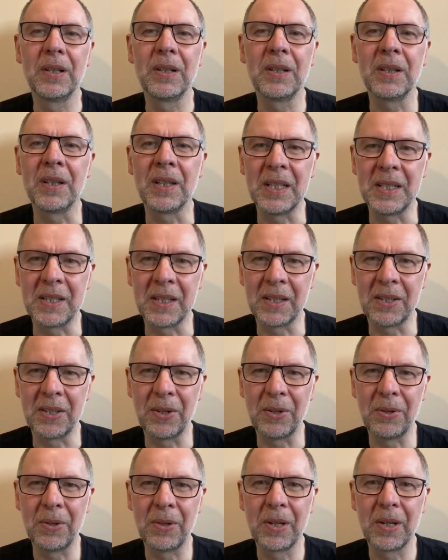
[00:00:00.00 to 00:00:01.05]
leading
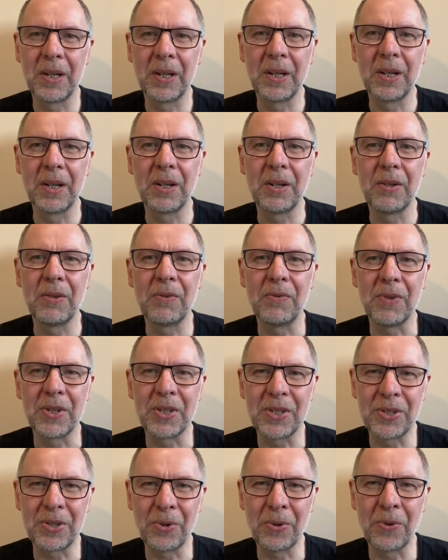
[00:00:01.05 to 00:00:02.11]
you,
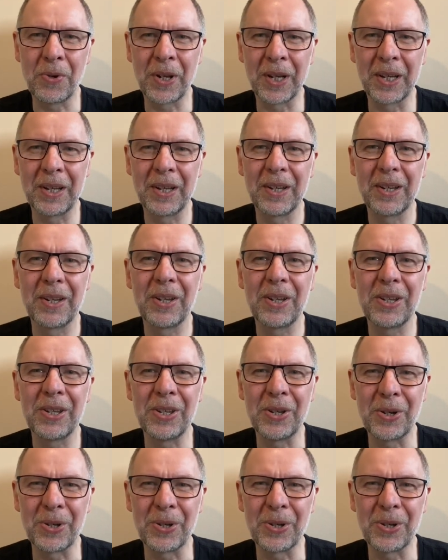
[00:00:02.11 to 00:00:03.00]
restoring your